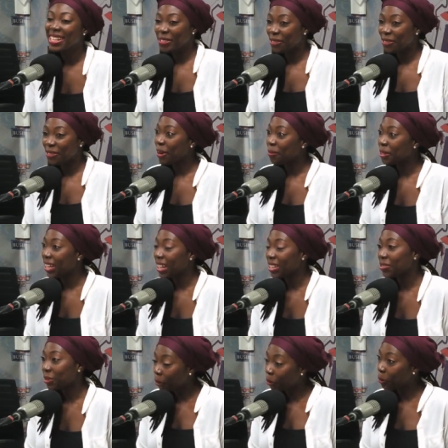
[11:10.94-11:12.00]
so I would
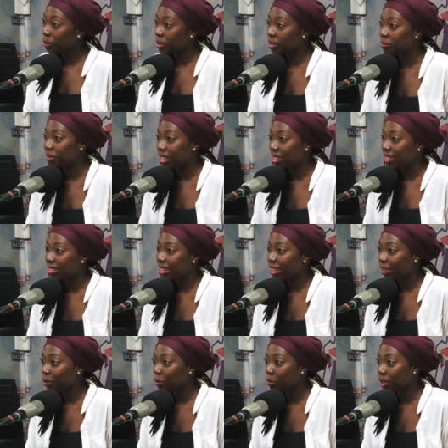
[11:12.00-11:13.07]
actually open up the
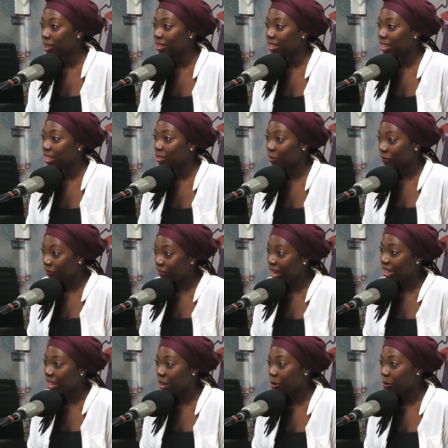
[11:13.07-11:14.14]
encyclopedia to
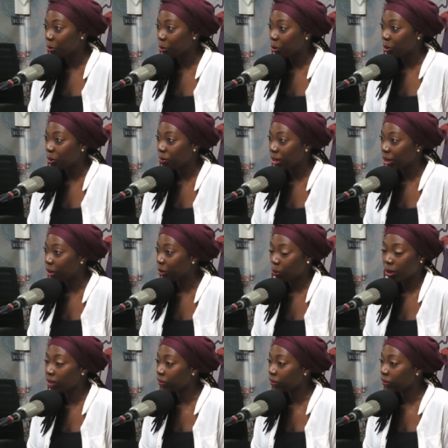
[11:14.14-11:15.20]
find out more about
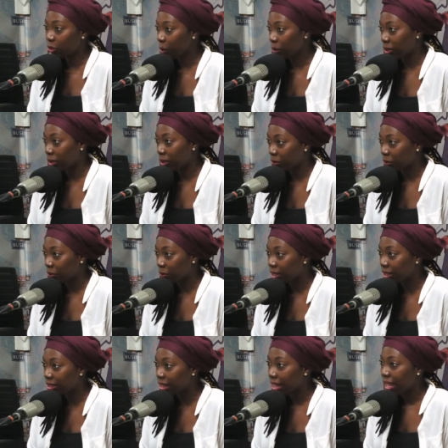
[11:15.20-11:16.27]
whatever topic it
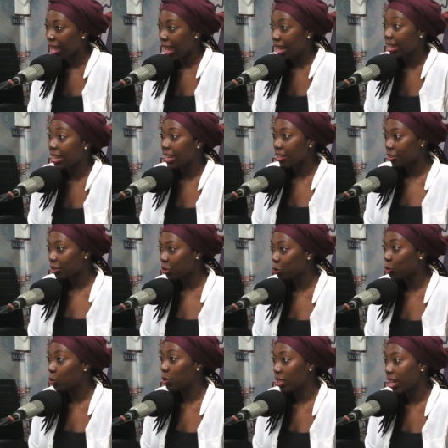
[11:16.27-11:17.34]
was, and then
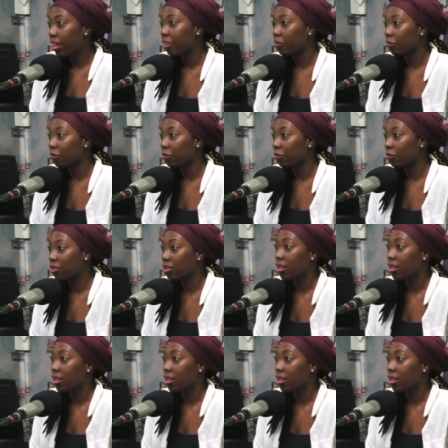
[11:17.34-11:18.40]
use that information
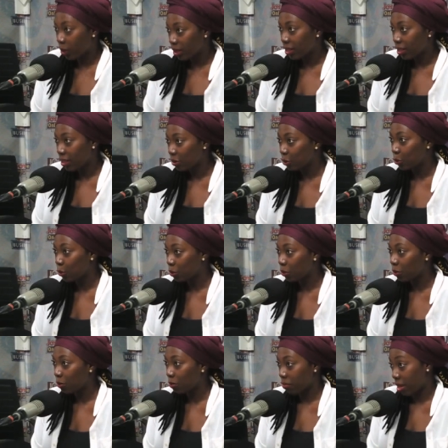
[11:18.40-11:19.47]
and put it
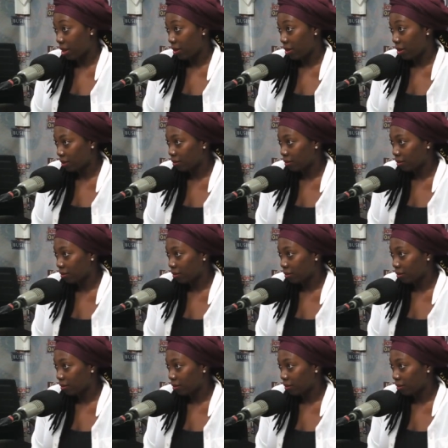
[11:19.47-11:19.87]
into my